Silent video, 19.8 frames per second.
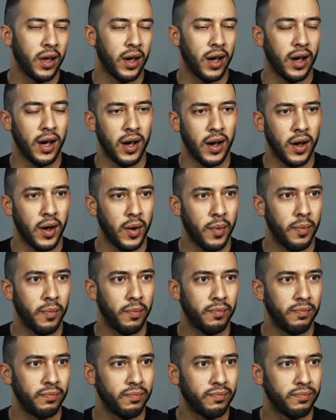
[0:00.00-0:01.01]
um,
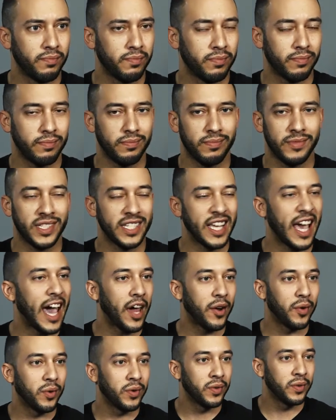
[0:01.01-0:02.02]

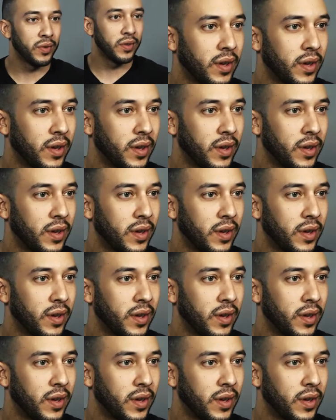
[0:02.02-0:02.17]
Seattle.